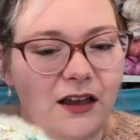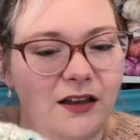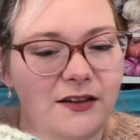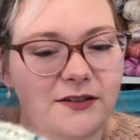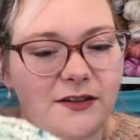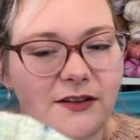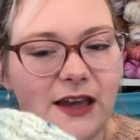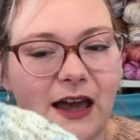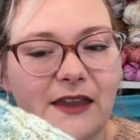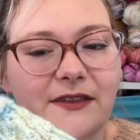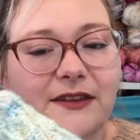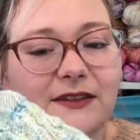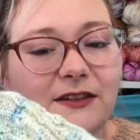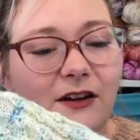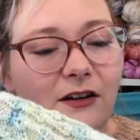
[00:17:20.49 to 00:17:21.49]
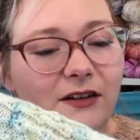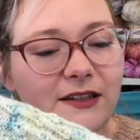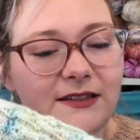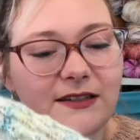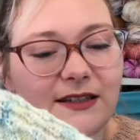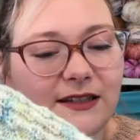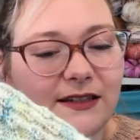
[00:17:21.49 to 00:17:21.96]
So yeah, this yarn
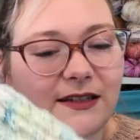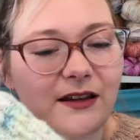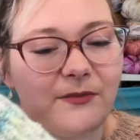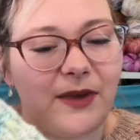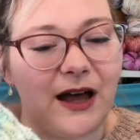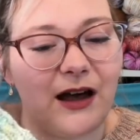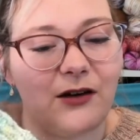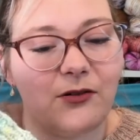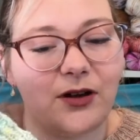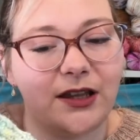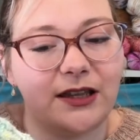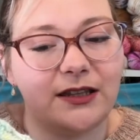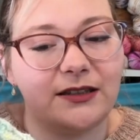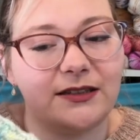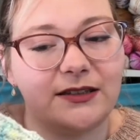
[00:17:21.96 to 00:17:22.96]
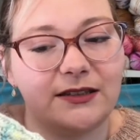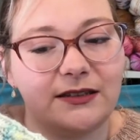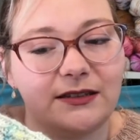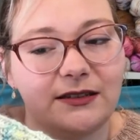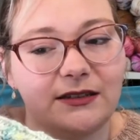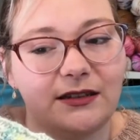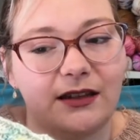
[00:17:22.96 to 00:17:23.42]
isn't knitting up how I
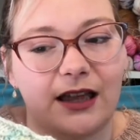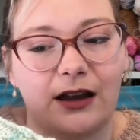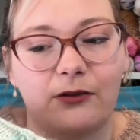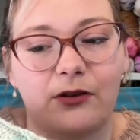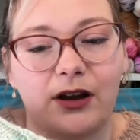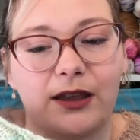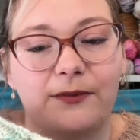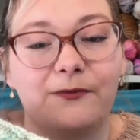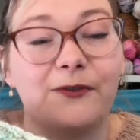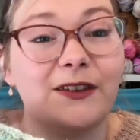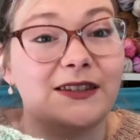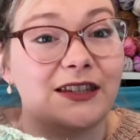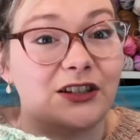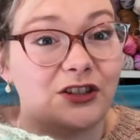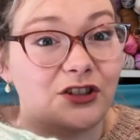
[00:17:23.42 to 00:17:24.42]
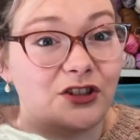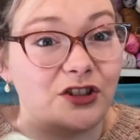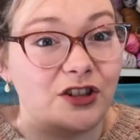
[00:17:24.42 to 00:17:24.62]
envisaged.